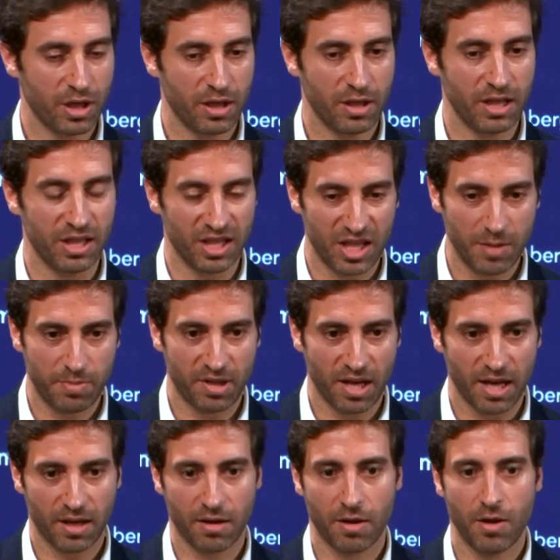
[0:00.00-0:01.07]
in, in deep
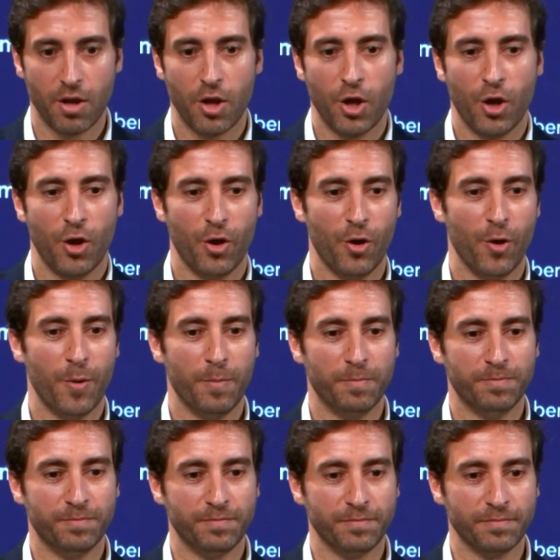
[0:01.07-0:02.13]
tech,
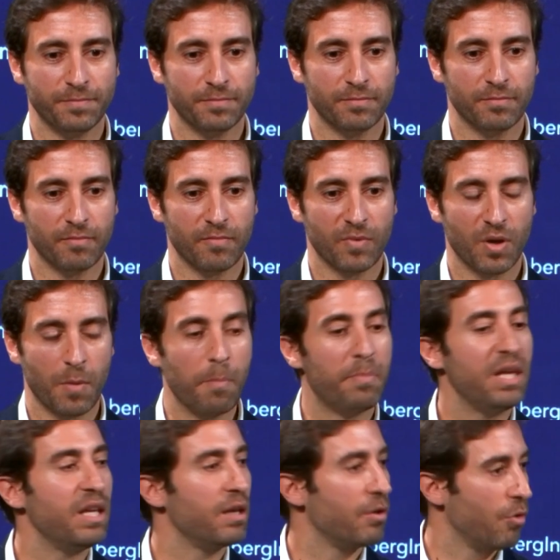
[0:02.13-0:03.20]
um,
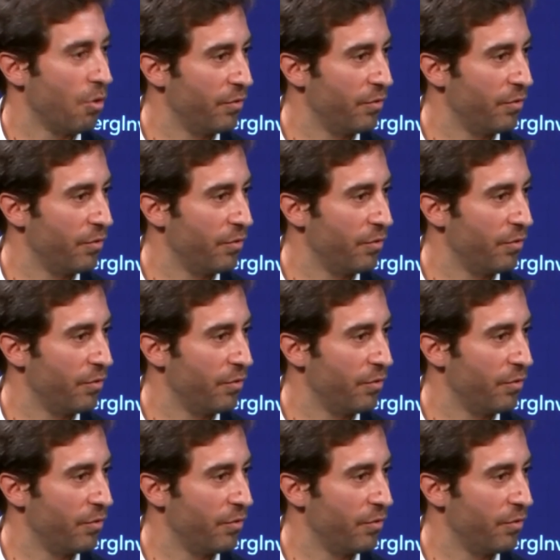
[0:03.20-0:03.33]
being